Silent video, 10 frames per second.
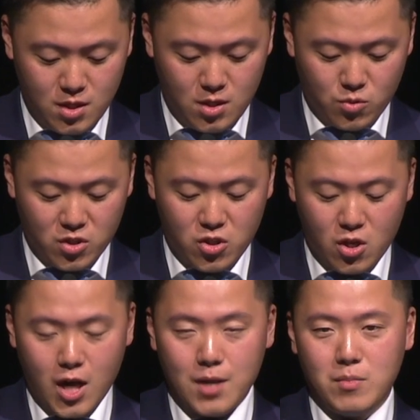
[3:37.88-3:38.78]
with
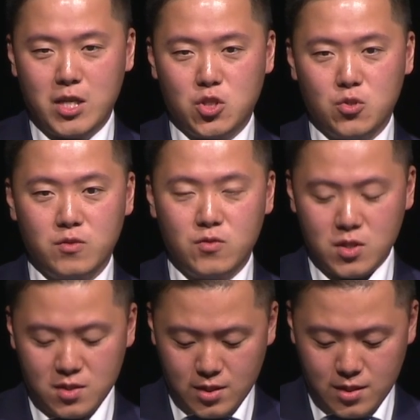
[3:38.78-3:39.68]
9 major
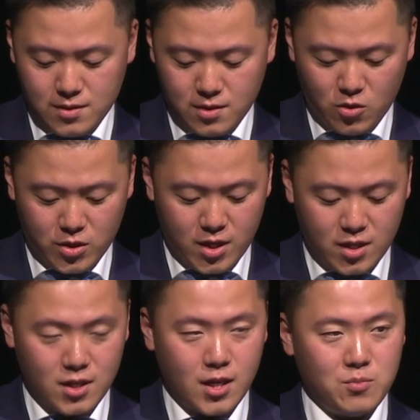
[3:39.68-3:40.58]
universities located
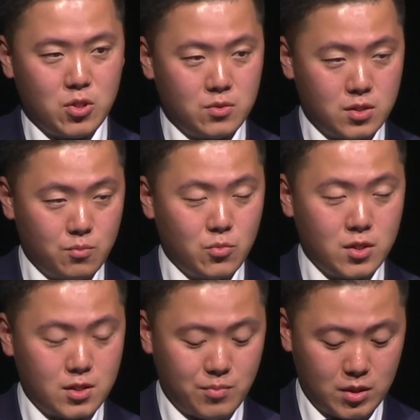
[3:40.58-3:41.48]
in our
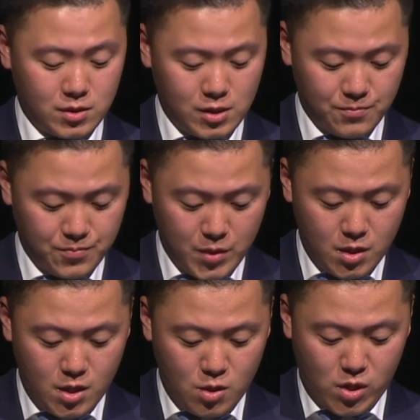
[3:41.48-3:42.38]
municipality.
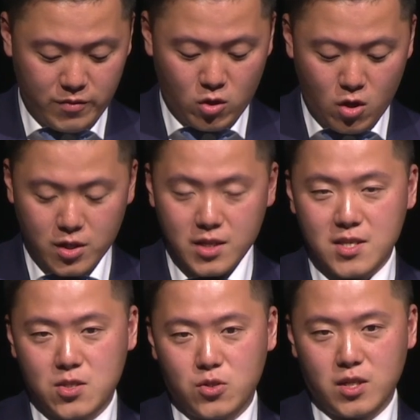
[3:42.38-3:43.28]
We have a long
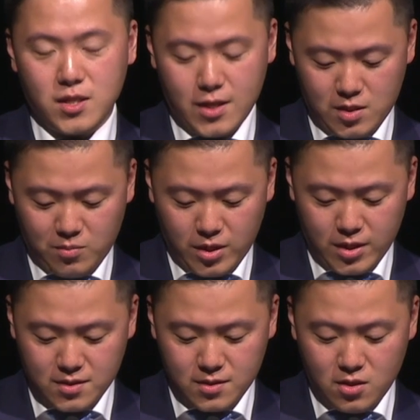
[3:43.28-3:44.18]
history as a
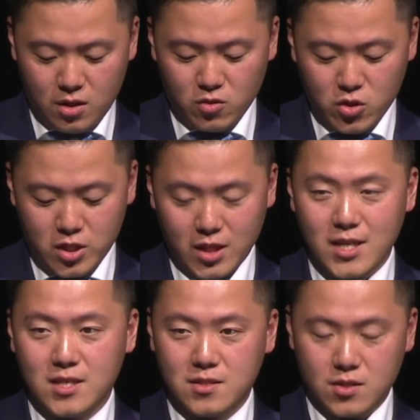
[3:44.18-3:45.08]
place of learning
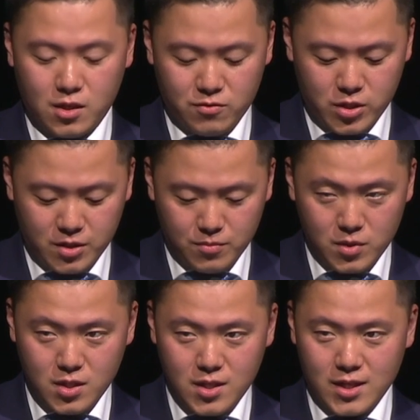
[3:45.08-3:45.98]
and discovery.
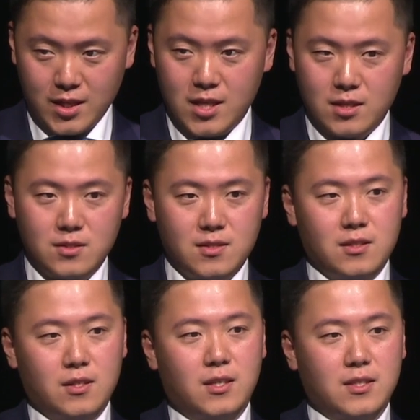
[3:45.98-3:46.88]
And again,
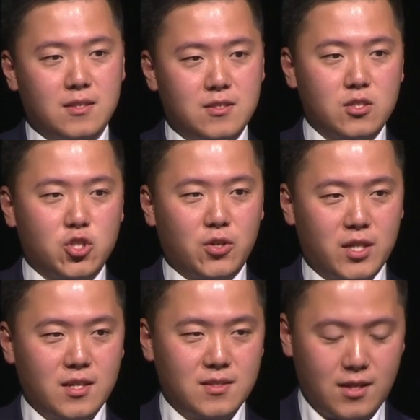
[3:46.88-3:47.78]
something like this
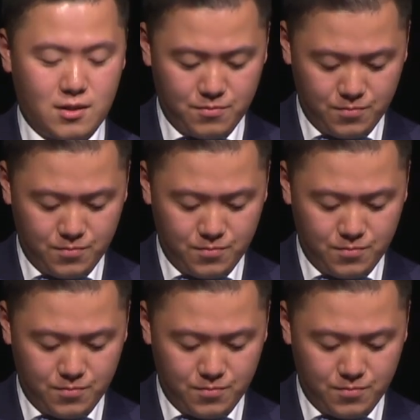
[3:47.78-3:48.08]
showcases that.